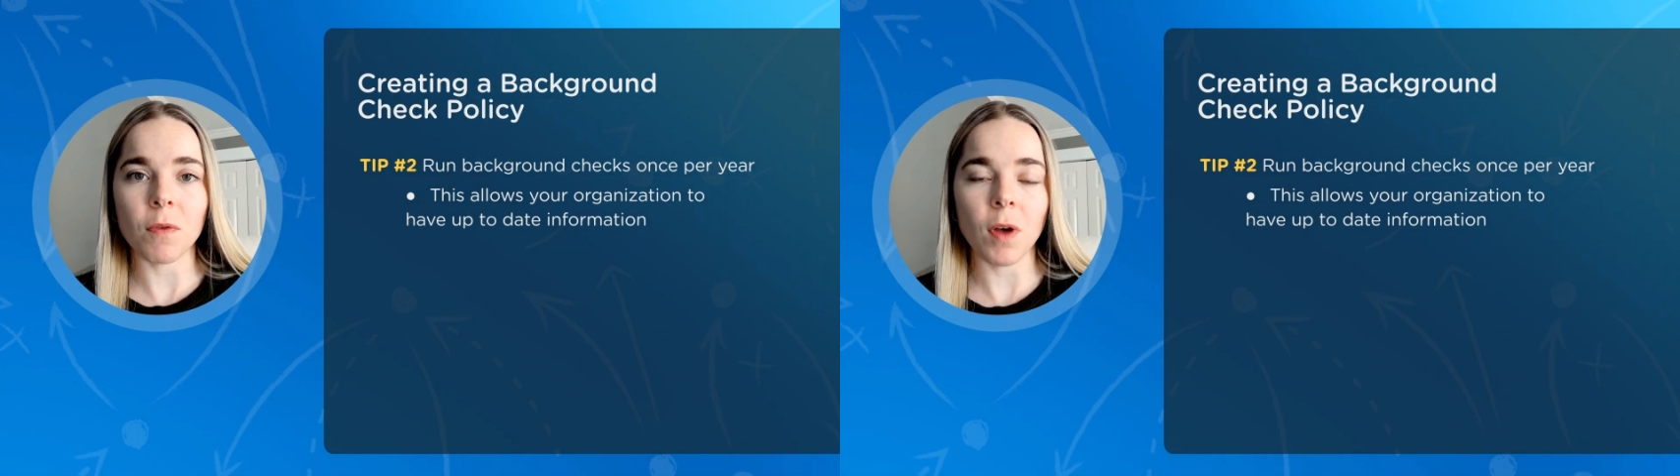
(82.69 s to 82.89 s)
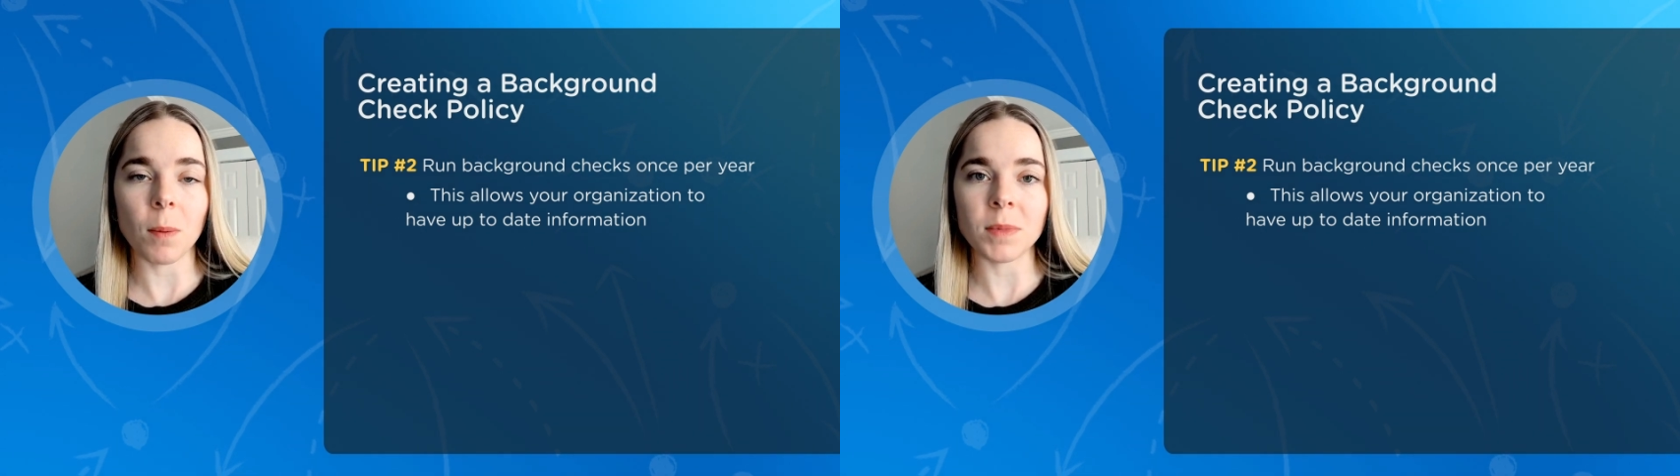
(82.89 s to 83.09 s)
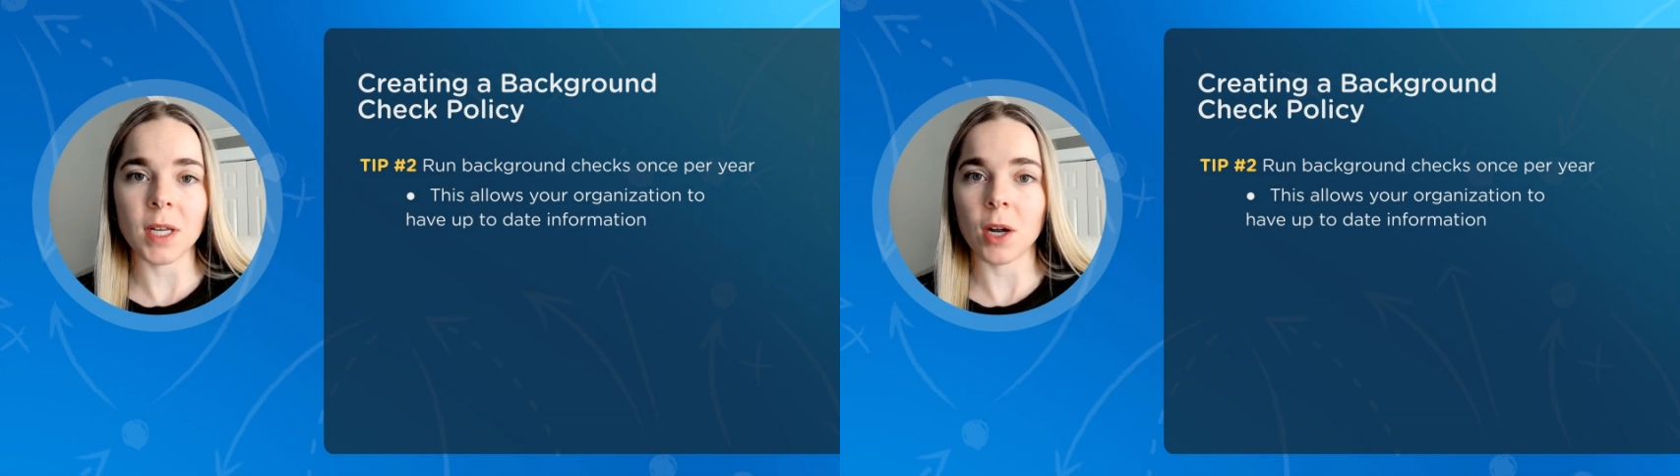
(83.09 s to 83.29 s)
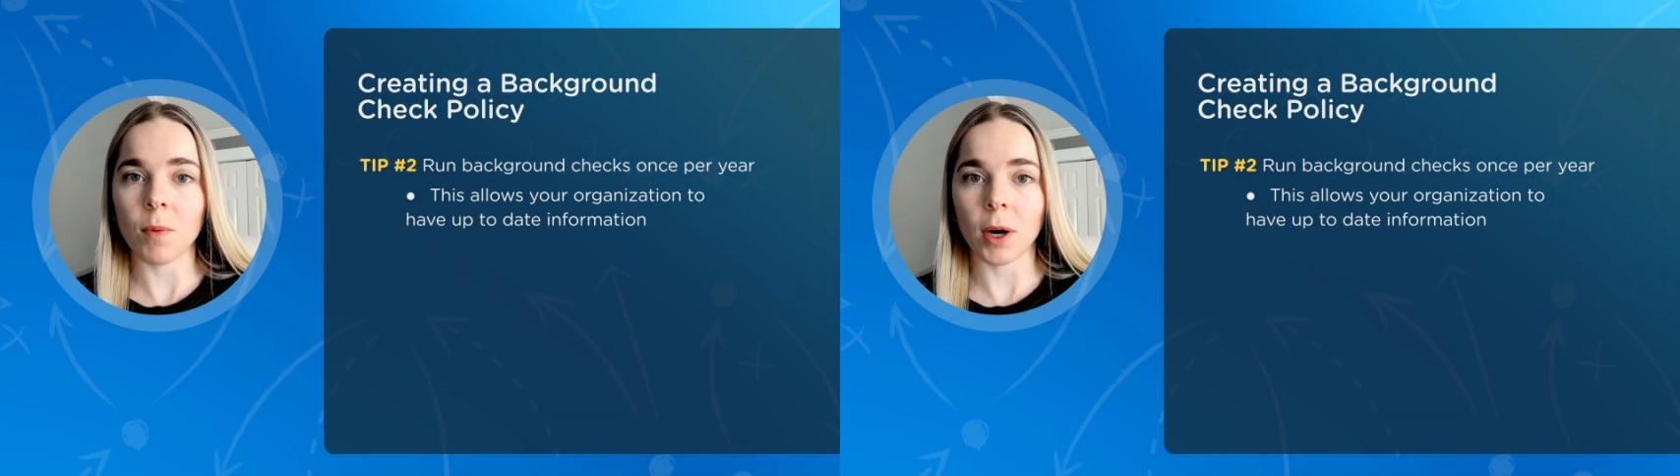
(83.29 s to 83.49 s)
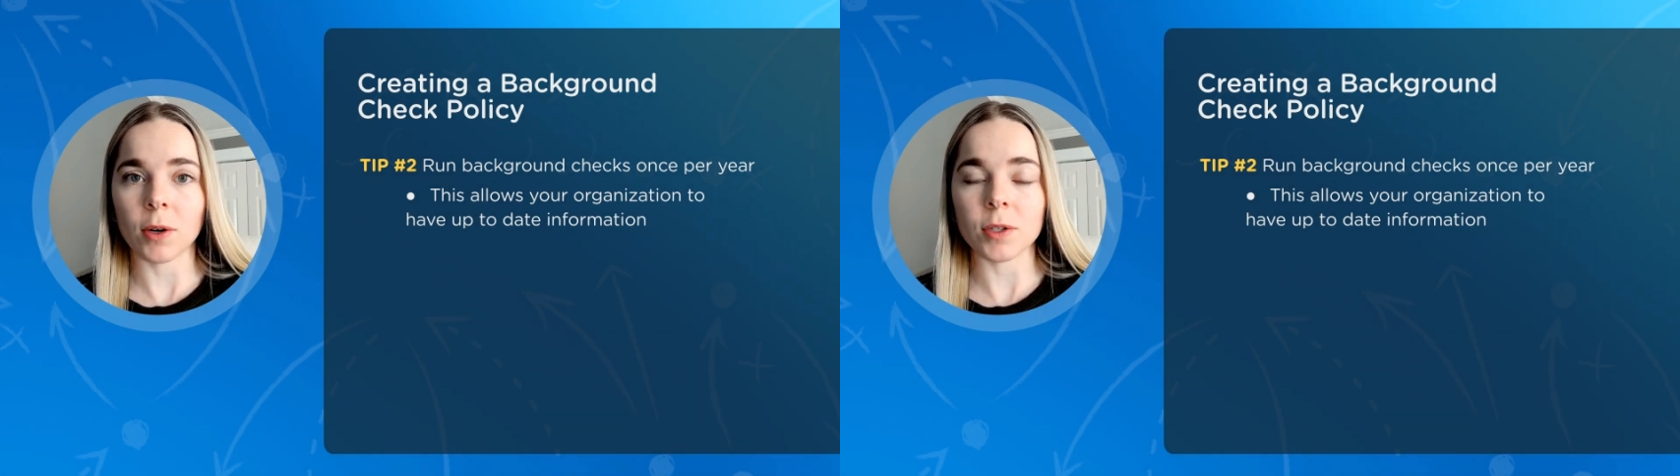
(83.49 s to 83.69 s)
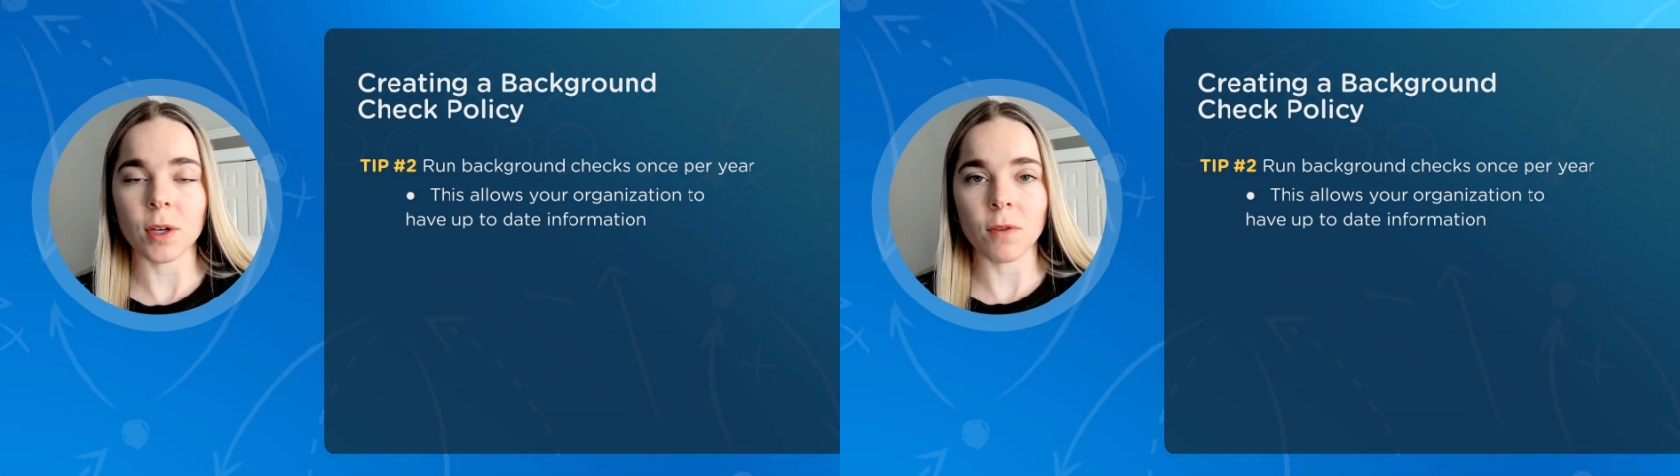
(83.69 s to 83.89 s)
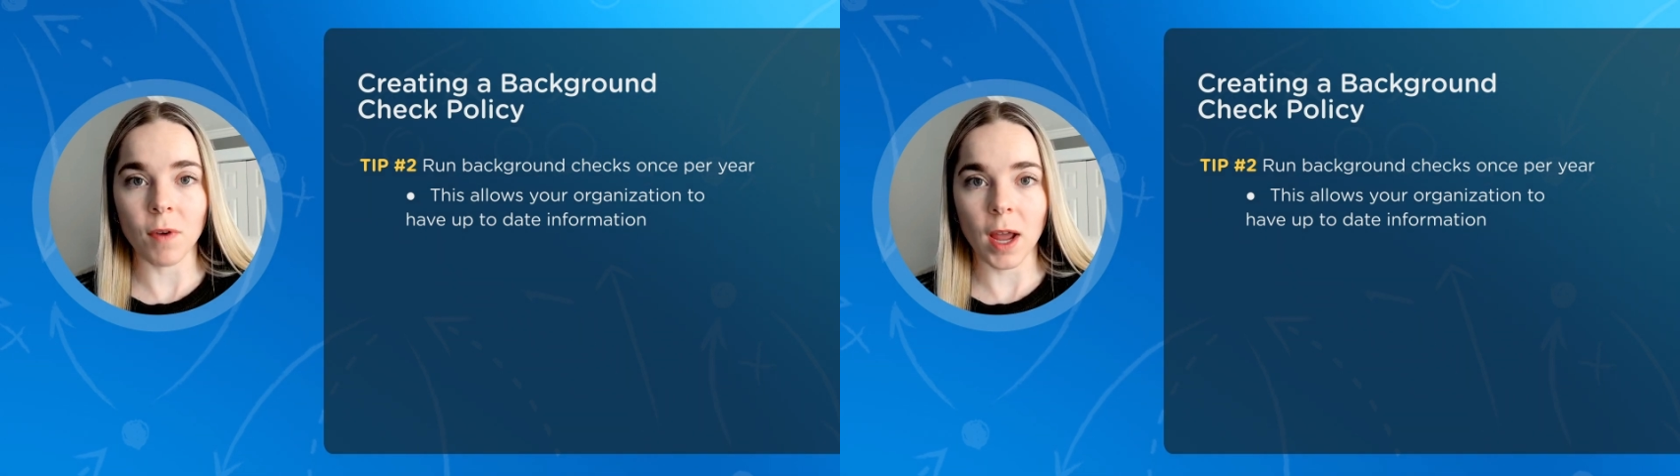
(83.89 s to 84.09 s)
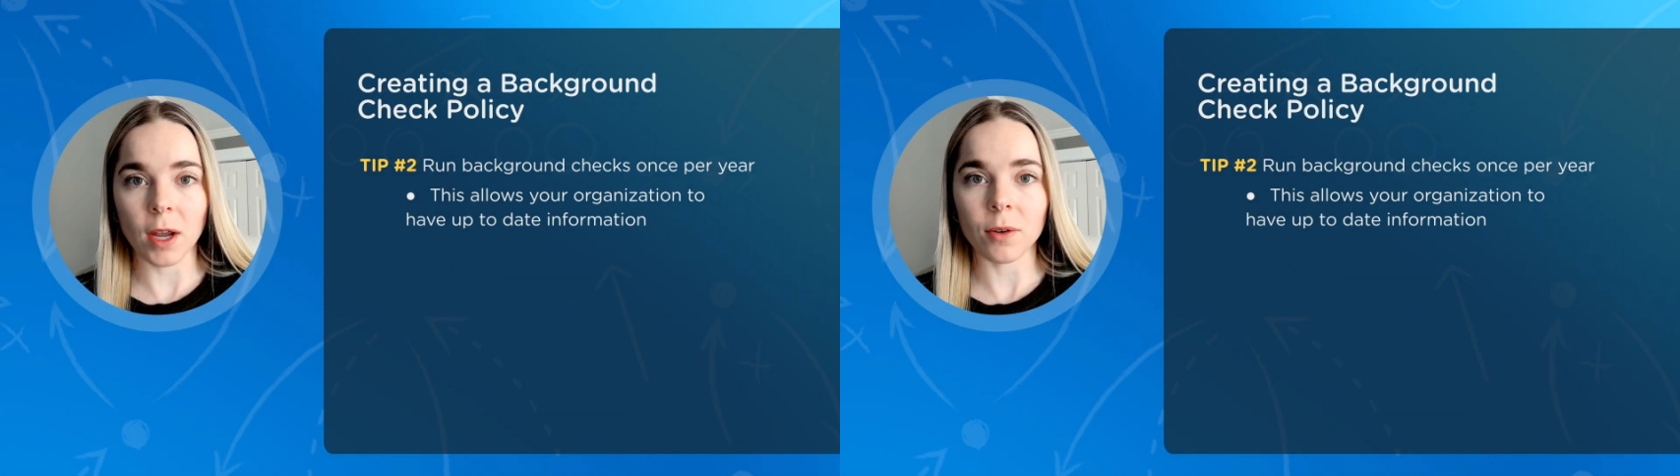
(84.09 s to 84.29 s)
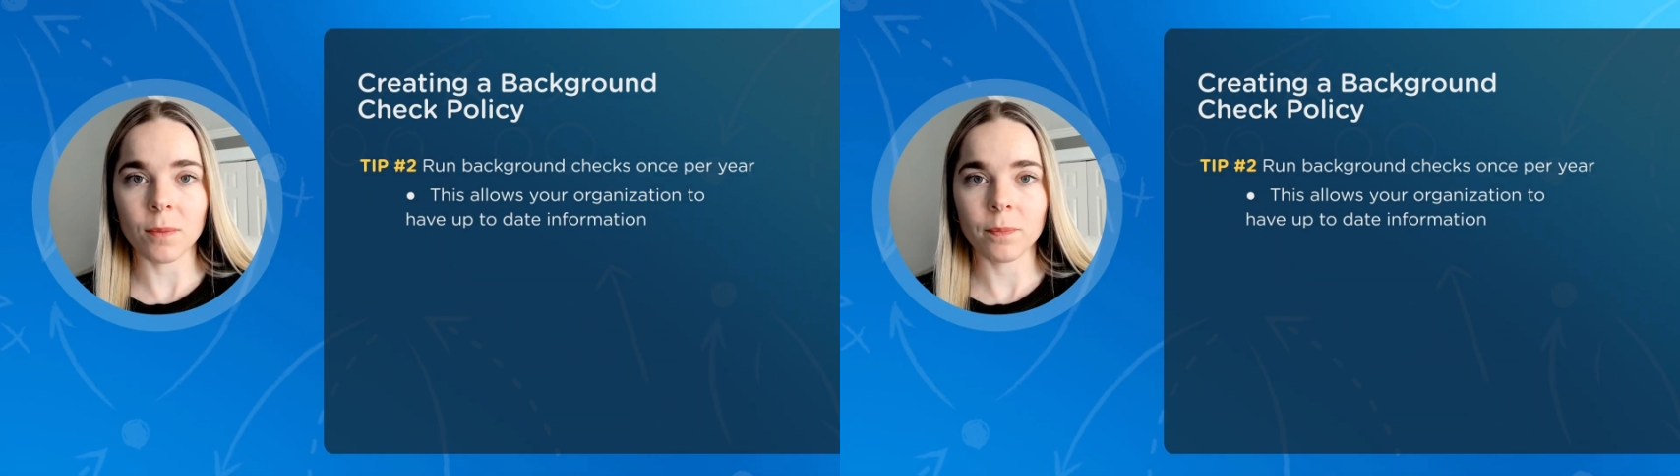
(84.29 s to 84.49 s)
have updated records on file.